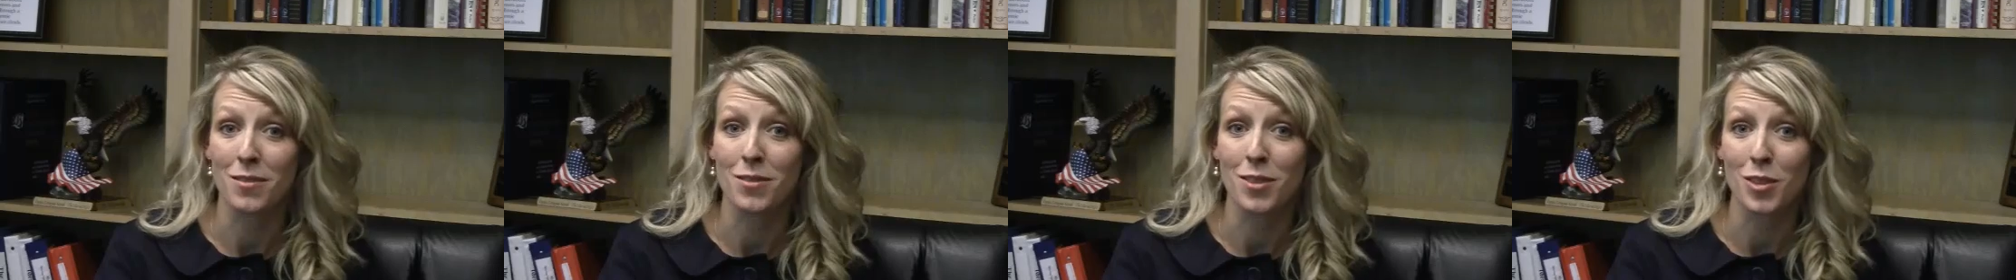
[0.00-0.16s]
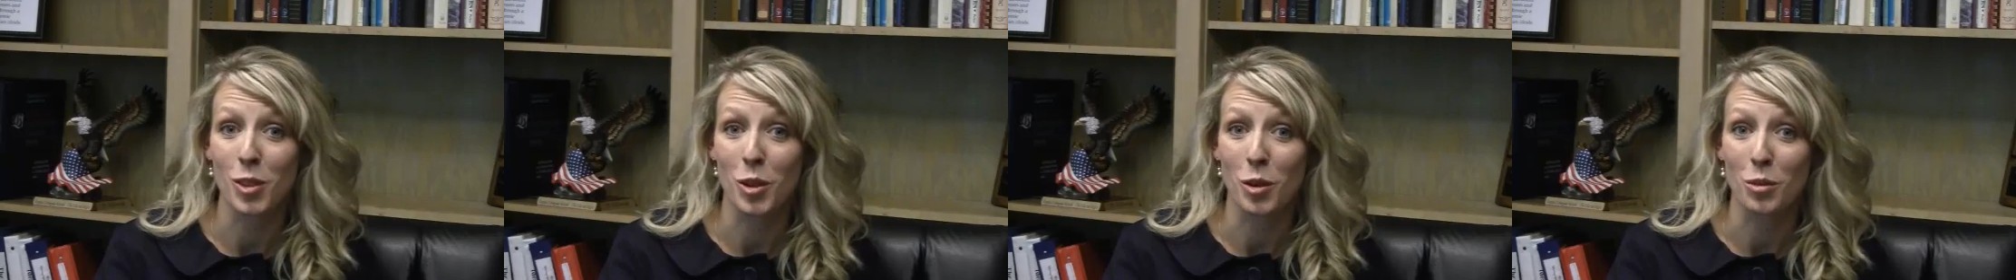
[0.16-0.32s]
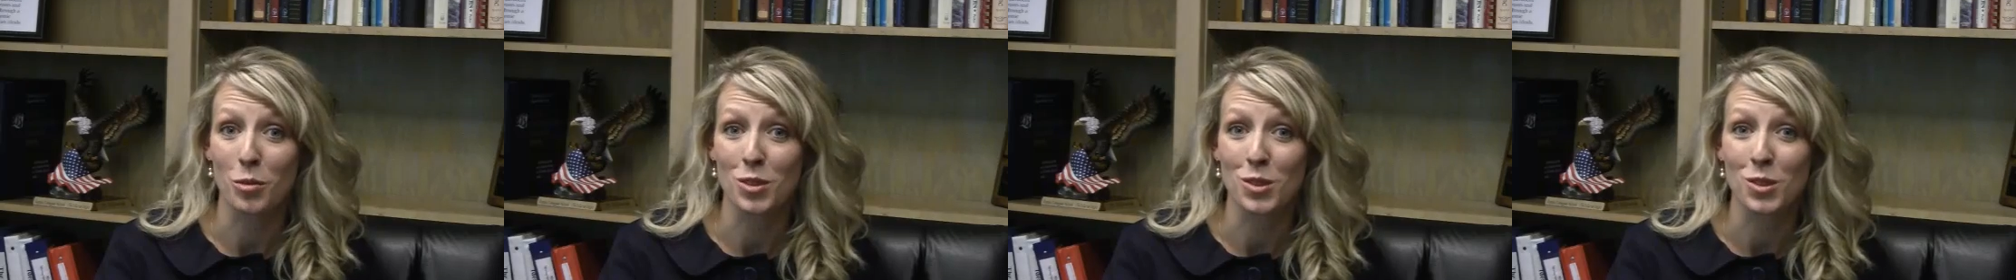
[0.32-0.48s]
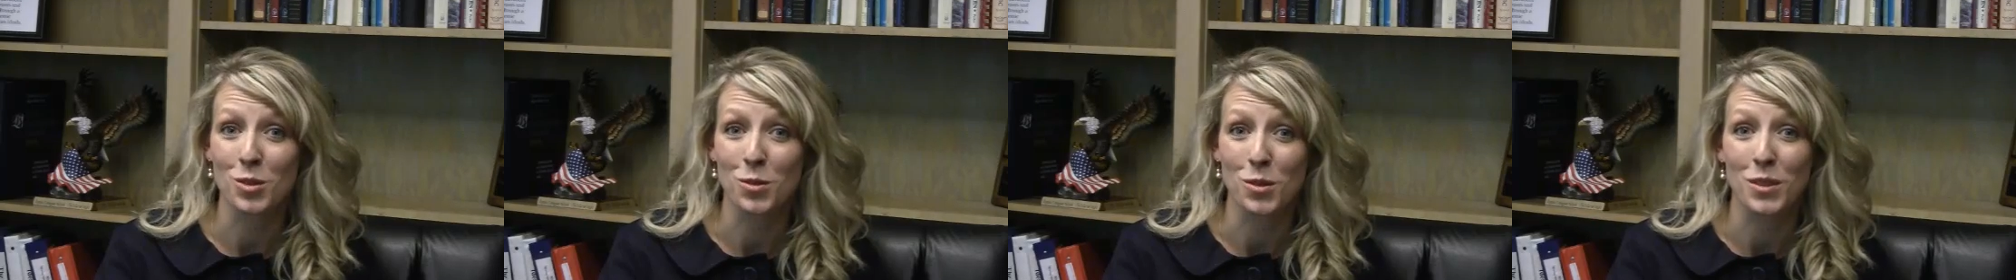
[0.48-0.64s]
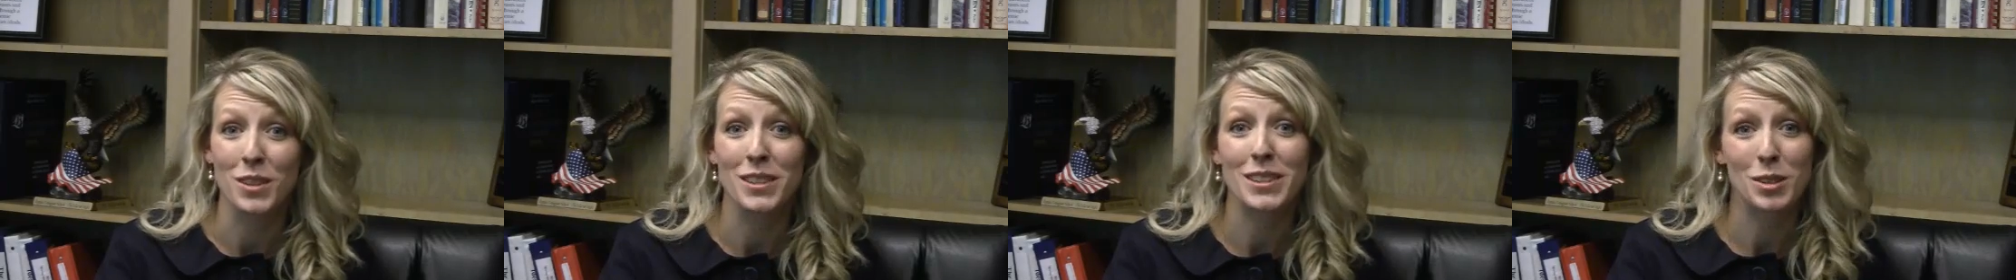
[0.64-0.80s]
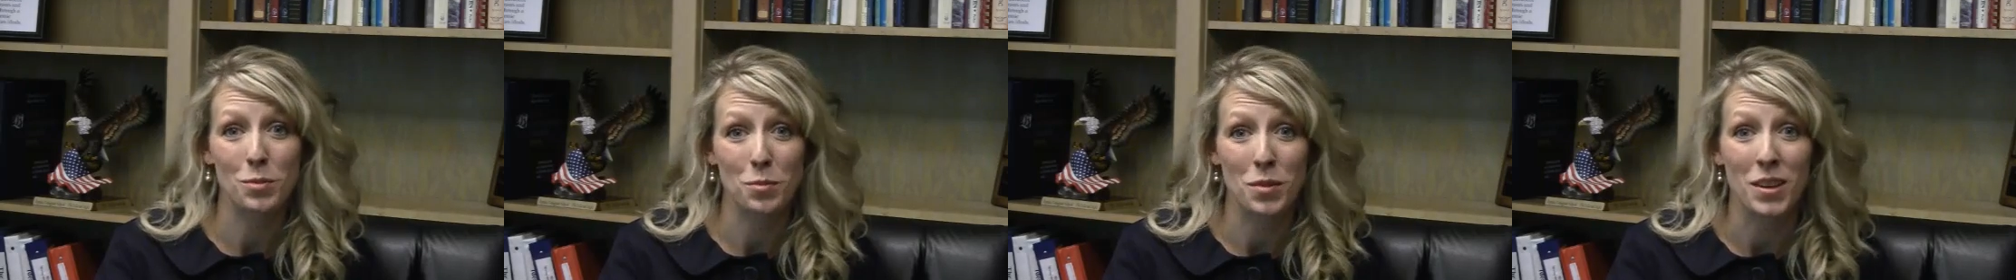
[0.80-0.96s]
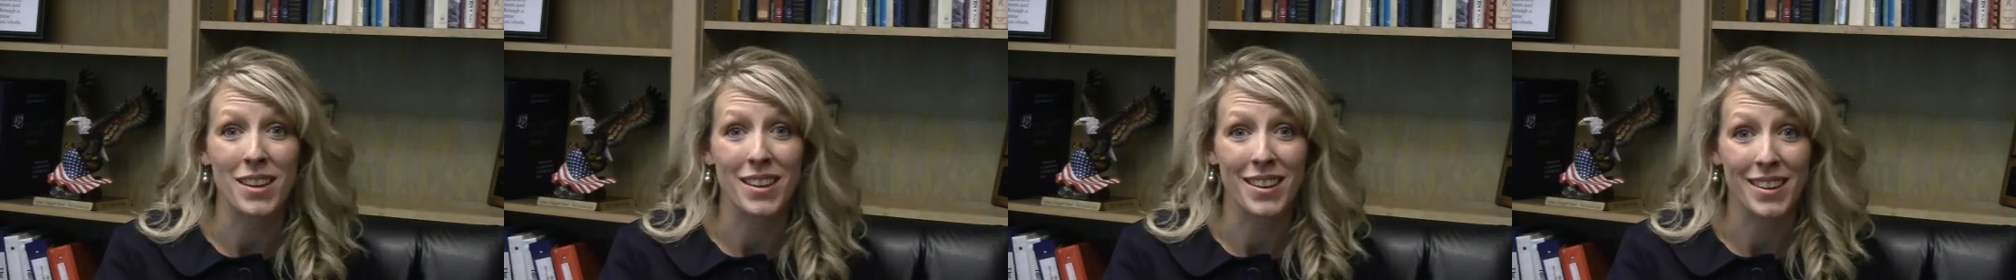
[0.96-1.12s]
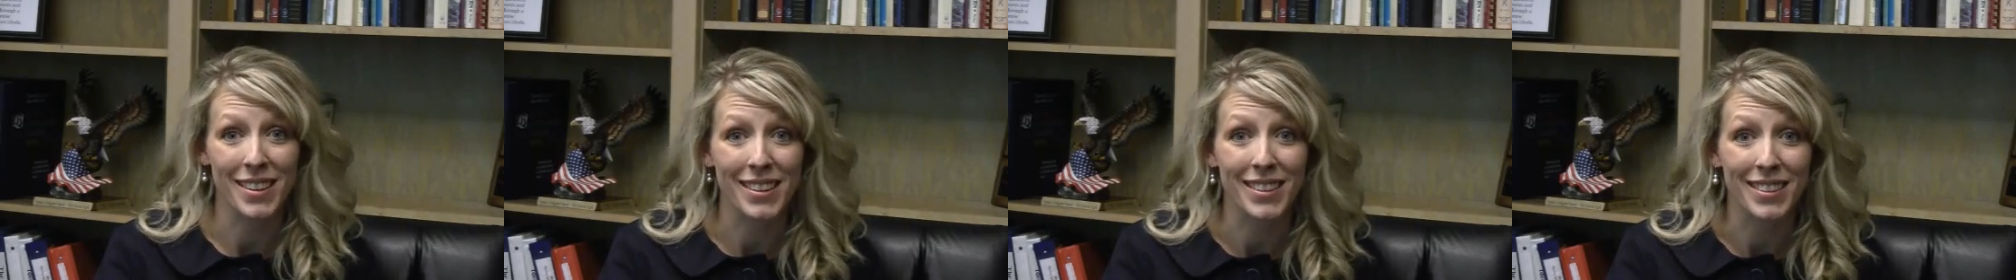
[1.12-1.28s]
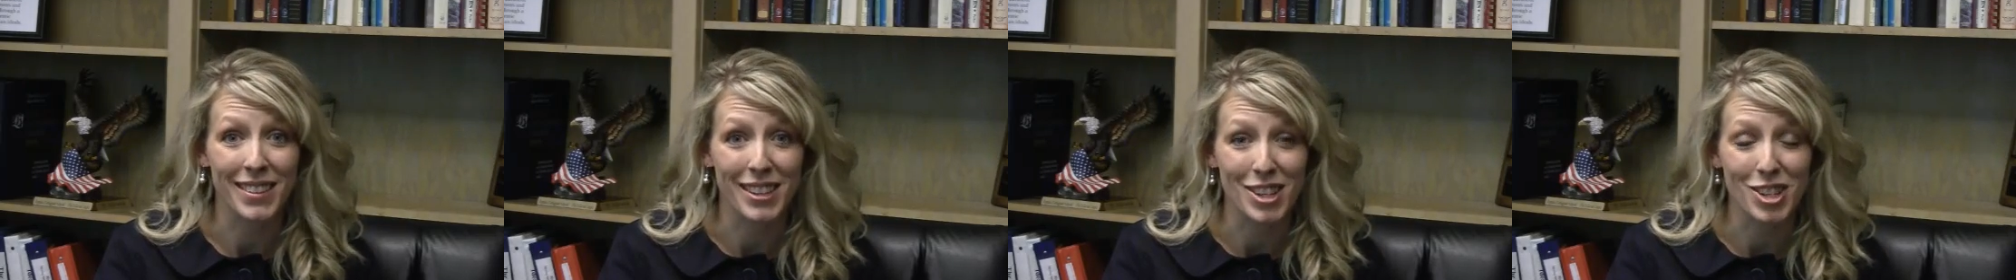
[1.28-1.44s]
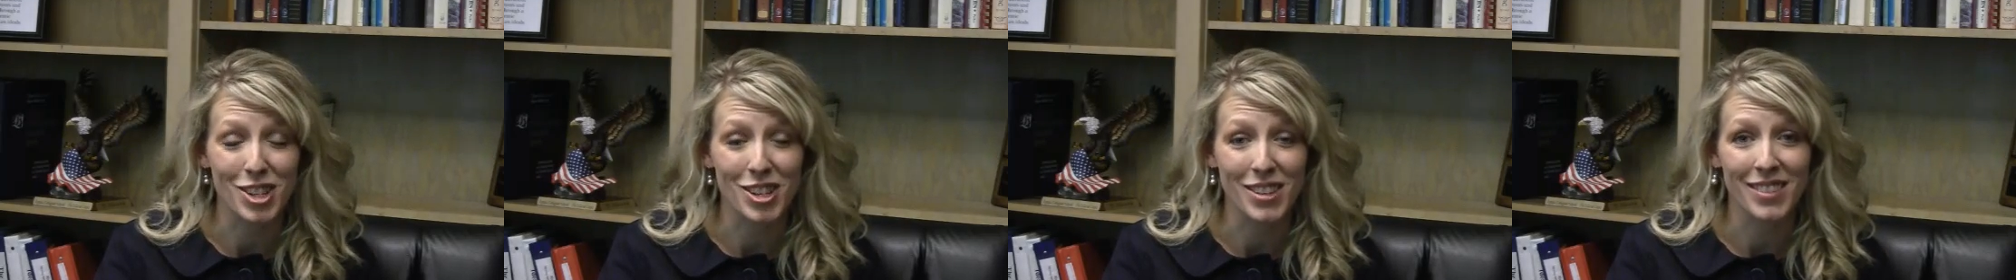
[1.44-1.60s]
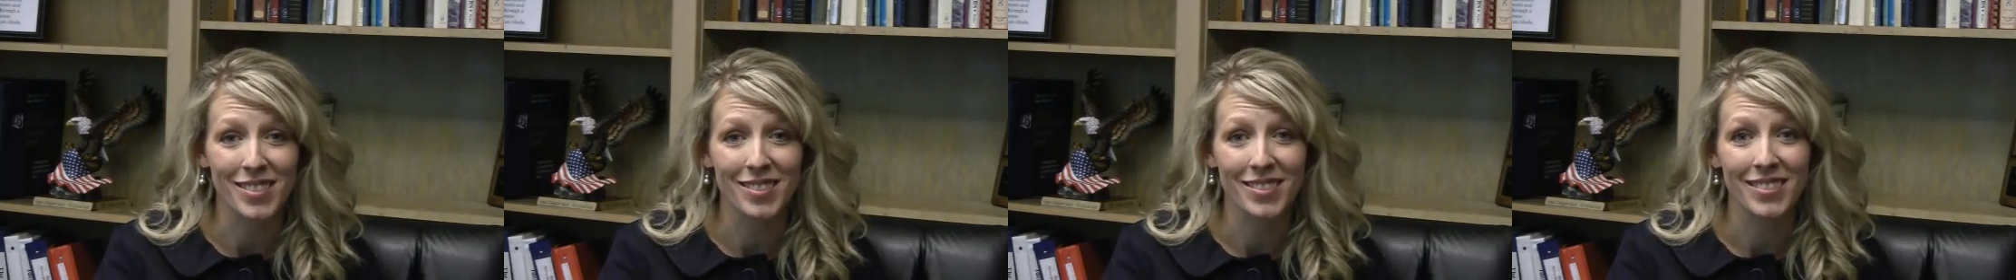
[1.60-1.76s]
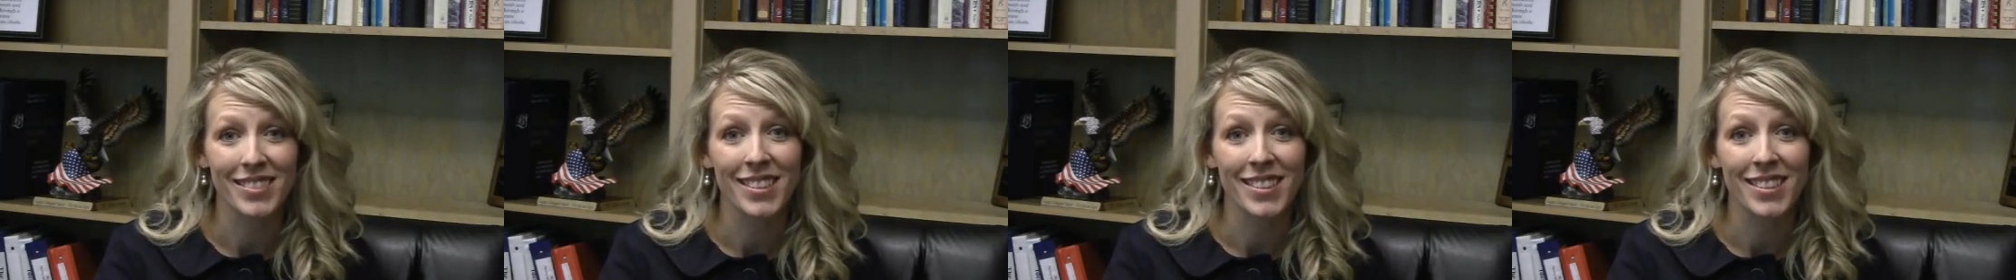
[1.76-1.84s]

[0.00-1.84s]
of the lower school at Topeka Collegiate.